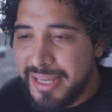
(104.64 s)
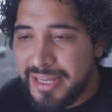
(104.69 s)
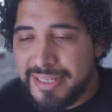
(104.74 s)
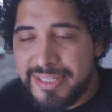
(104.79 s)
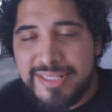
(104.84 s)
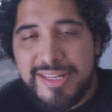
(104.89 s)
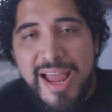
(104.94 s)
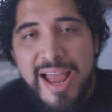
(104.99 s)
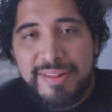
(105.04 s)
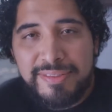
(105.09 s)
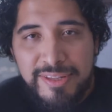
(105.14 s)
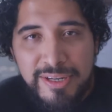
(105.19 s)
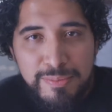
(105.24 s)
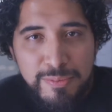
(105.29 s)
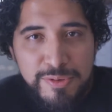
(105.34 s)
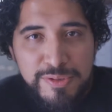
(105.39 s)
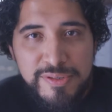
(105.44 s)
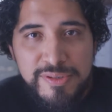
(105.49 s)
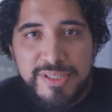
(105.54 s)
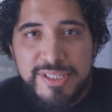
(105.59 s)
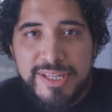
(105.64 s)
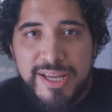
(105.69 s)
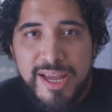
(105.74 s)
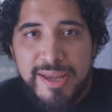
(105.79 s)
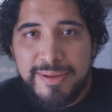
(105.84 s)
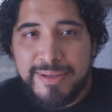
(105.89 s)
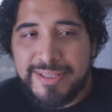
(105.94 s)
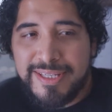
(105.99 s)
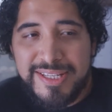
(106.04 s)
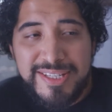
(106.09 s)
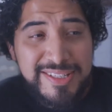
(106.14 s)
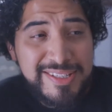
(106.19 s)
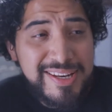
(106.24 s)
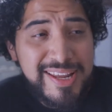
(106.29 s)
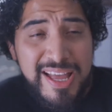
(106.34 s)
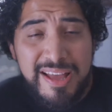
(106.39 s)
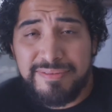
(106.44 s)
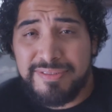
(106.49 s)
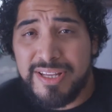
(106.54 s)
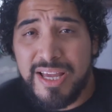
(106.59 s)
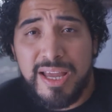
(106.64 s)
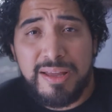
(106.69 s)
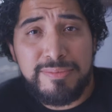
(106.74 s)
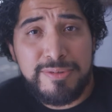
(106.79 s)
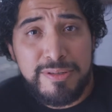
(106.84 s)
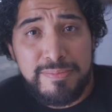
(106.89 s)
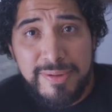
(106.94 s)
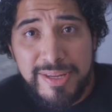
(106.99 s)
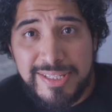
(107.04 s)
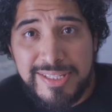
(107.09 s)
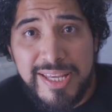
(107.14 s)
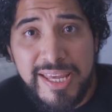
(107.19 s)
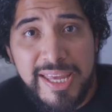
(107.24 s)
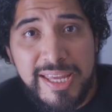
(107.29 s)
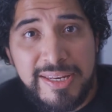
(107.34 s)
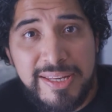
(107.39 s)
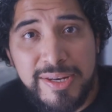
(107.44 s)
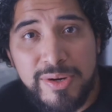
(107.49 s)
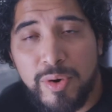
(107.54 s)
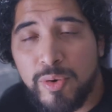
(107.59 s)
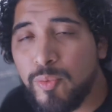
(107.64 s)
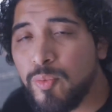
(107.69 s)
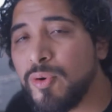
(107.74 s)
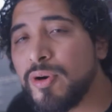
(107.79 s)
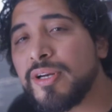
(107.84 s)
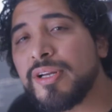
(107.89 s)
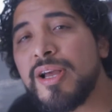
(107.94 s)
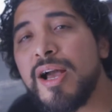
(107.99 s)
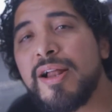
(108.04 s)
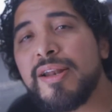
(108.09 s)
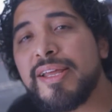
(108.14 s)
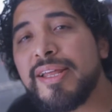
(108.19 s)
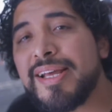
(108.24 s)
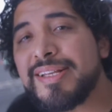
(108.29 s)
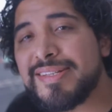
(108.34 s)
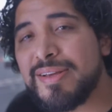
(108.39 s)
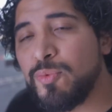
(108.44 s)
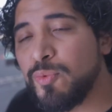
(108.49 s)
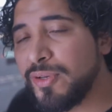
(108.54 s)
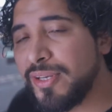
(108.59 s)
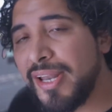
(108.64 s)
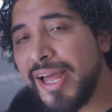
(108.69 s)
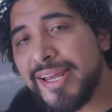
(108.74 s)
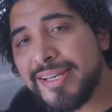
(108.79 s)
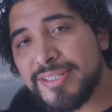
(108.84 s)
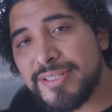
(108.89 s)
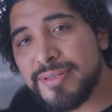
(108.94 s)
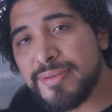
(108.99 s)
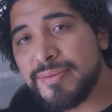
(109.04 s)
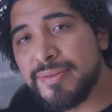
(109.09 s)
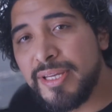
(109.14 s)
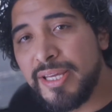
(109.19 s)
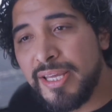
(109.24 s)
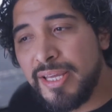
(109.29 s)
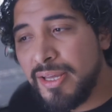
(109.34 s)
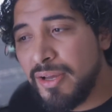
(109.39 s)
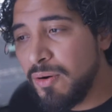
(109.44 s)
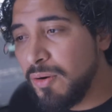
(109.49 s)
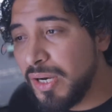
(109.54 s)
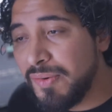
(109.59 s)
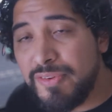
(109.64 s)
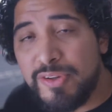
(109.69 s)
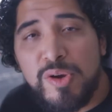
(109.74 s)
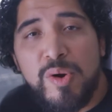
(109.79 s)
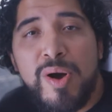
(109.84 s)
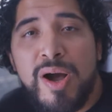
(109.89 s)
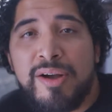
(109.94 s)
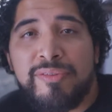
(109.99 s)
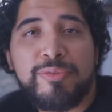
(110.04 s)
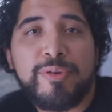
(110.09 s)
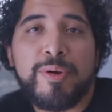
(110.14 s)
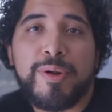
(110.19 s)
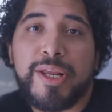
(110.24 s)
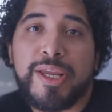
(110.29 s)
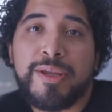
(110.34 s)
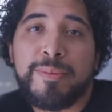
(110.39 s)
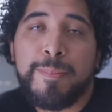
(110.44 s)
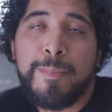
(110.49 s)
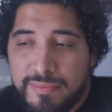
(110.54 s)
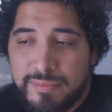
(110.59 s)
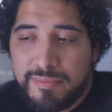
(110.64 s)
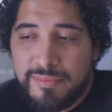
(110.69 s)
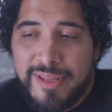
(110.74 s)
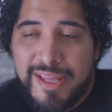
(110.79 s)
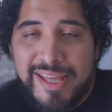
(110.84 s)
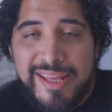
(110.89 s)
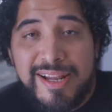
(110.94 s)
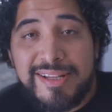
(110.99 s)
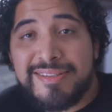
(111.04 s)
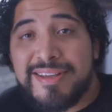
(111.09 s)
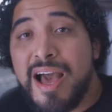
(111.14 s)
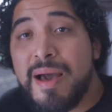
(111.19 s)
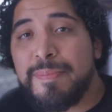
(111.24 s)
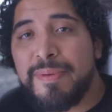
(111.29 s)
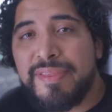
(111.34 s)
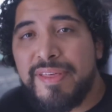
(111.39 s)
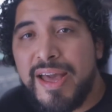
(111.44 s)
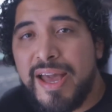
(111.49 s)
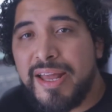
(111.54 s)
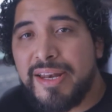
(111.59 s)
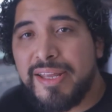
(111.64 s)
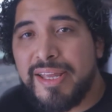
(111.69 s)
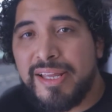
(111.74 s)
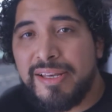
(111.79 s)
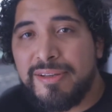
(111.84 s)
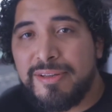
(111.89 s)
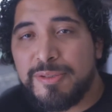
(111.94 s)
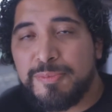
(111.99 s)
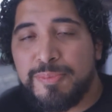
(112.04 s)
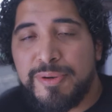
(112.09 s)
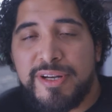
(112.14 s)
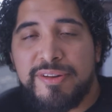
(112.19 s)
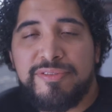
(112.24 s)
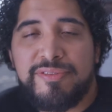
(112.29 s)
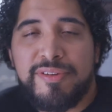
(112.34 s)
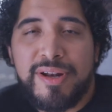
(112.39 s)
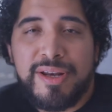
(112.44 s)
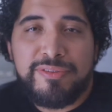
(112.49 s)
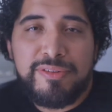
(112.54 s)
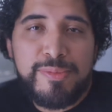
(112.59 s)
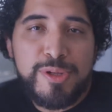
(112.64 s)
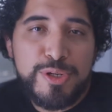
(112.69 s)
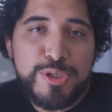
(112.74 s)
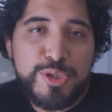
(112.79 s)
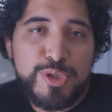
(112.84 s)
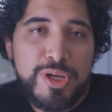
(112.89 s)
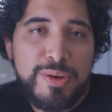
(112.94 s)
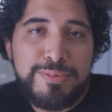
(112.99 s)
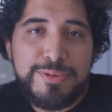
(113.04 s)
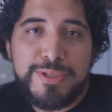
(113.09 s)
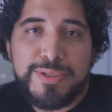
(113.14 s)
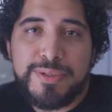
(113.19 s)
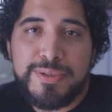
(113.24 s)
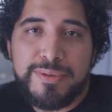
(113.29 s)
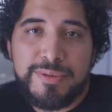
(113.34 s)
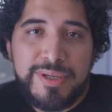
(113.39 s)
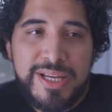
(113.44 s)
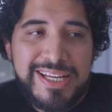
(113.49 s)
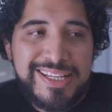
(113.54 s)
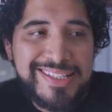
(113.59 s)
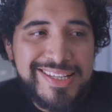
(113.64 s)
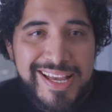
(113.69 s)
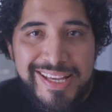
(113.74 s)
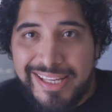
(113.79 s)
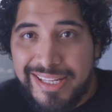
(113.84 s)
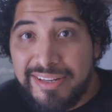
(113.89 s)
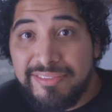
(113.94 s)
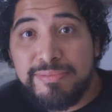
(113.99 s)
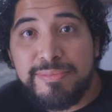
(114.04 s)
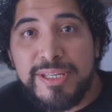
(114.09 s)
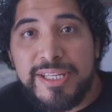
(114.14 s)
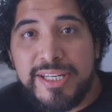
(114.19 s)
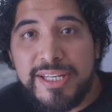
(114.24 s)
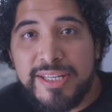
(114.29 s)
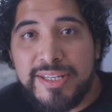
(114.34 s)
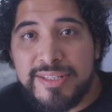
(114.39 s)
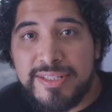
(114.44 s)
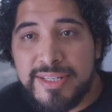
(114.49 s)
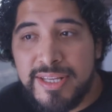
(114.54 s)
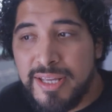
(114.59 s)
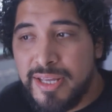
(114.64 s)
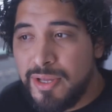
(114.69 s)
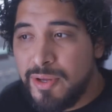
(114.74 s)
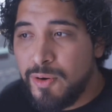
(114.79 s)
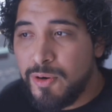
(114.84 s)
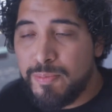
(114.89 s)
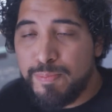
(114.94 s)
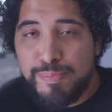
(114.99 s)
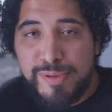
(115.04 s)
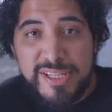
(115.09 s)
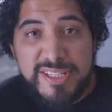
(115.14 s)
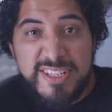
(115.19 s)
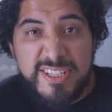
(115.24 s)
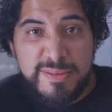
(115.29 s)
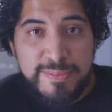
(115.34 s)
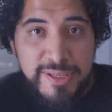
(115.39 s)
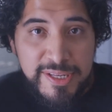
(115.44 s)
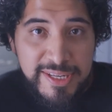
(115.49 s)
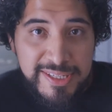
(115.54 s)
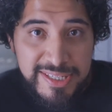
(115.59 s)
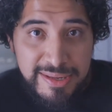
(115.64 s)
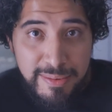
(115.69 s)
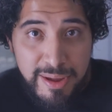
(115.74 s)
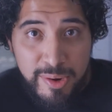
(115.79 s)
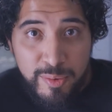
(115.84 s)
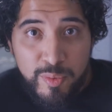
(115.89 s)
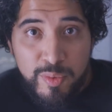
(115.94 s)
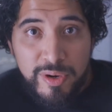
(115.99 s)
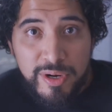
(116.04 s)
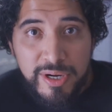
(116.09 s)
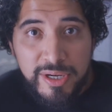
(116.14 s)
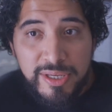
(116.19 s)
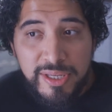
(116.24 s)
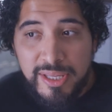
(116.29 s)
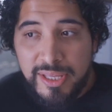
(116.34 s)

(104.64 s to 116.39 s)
it sat there most of the time because I just didn't have time to maintain it or work on it as I would like to, or even go off-roading. And on top of that, it looked pretty funny for me to show up to executive meetings or business meetings at my work,